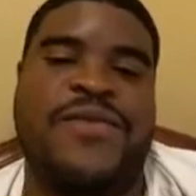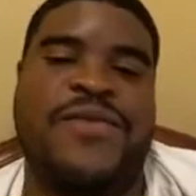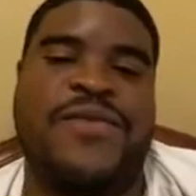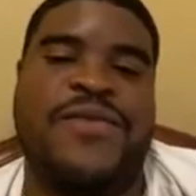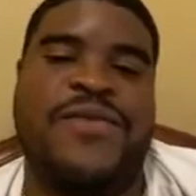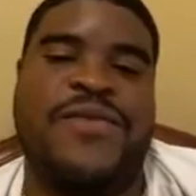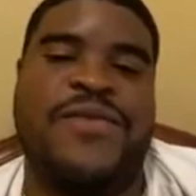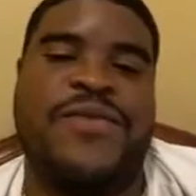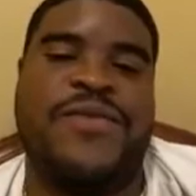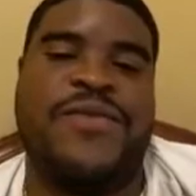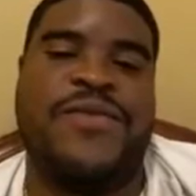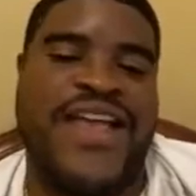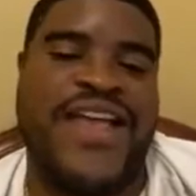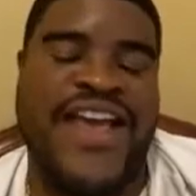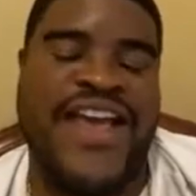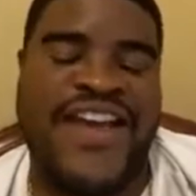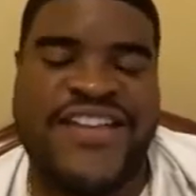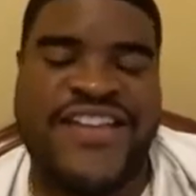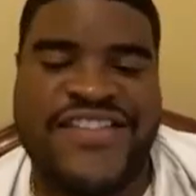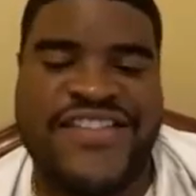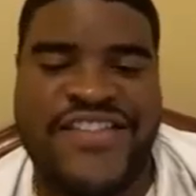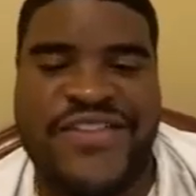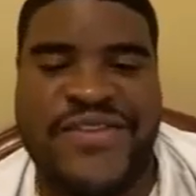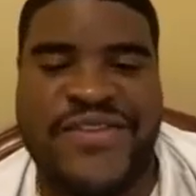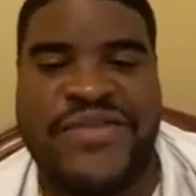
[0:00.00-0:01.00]
Bowl
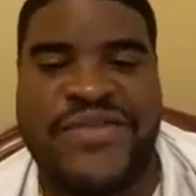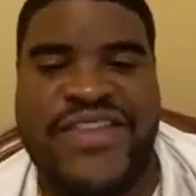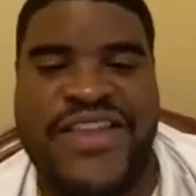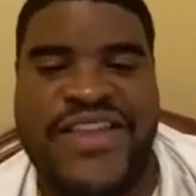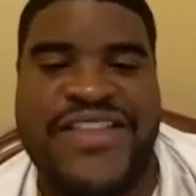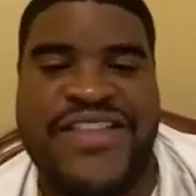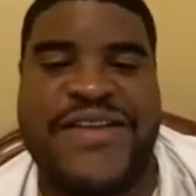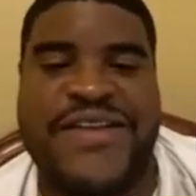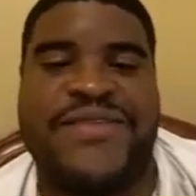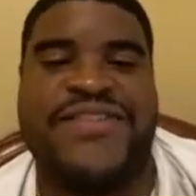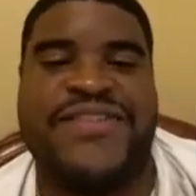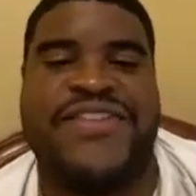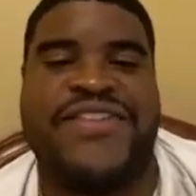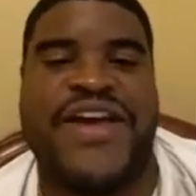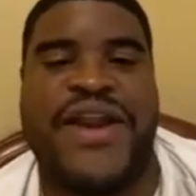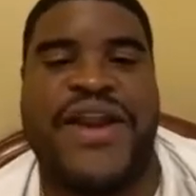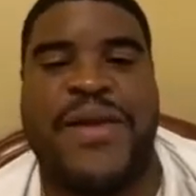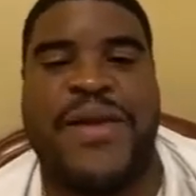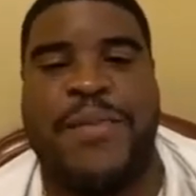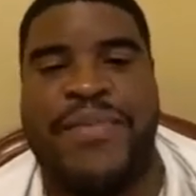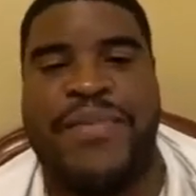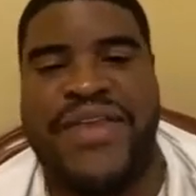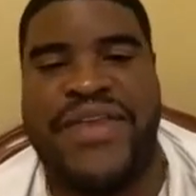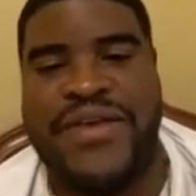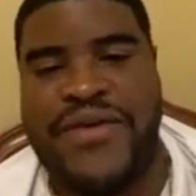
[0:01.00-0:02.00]
last year. You would think they would try
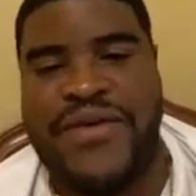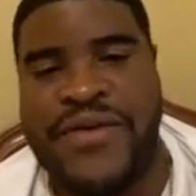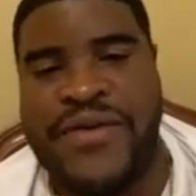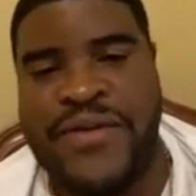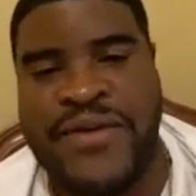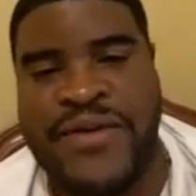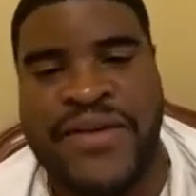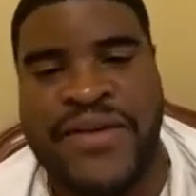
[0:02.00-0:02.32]
to build